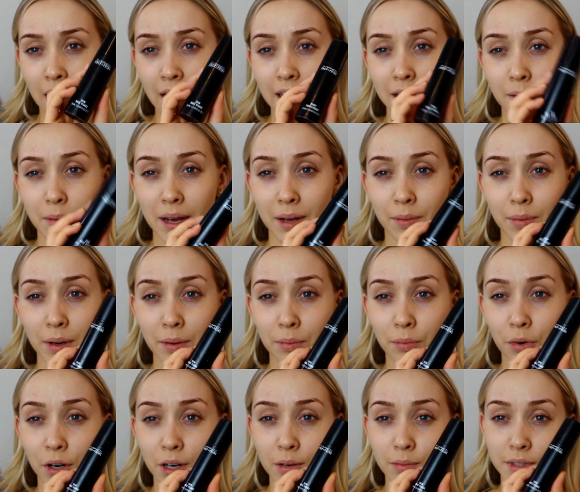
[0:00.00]
and the MAC
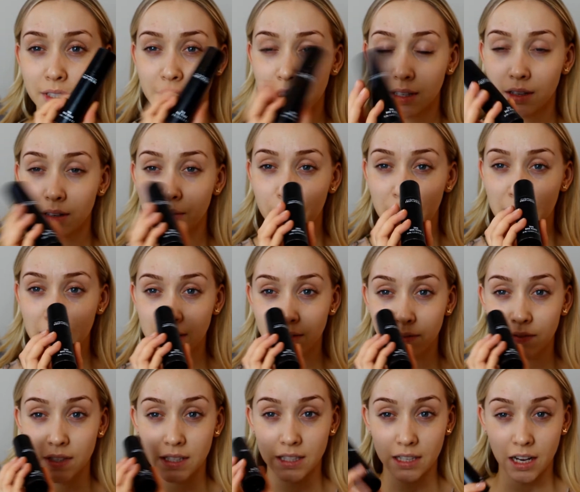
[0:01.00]
Prime Skin
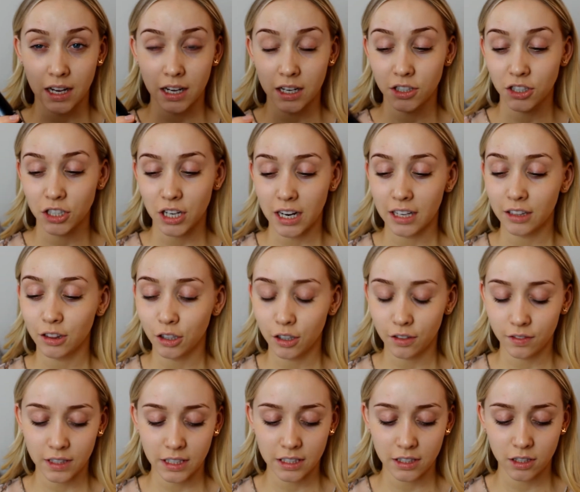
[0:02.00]
Based Visage. I
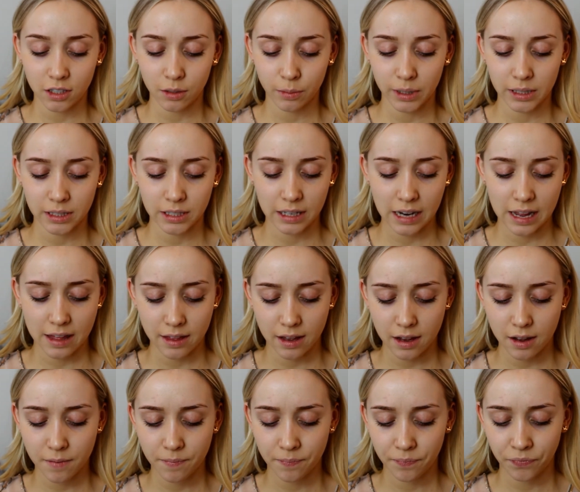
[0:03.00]
love these two mixed
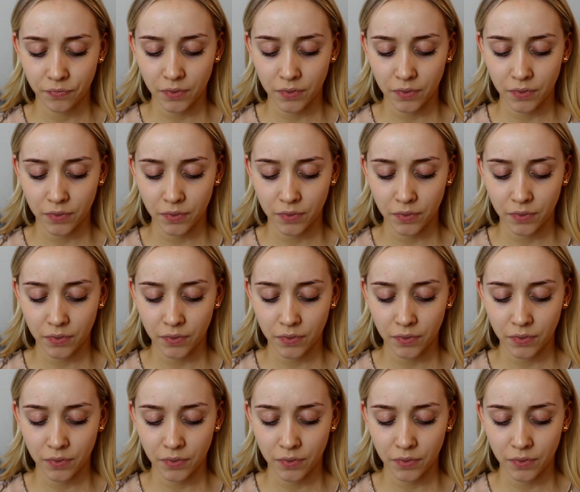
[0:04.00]
together,